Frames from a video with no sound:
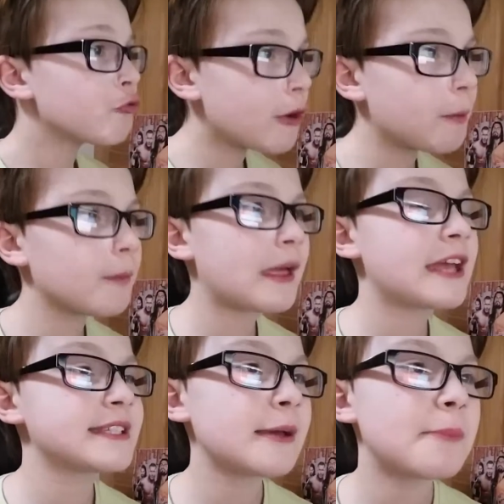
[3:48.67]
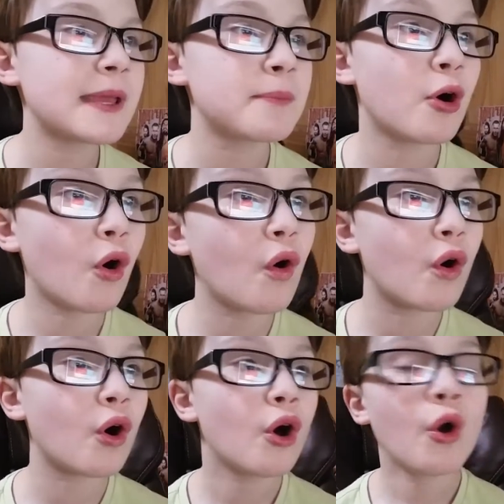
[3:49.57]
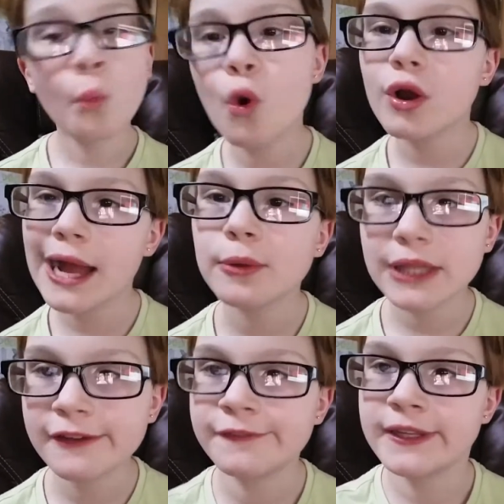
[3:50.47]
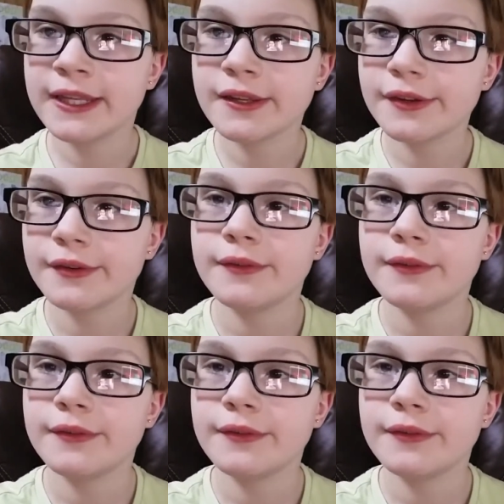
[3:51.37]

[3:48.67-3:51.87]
rip up the exam paper or walk out laughing?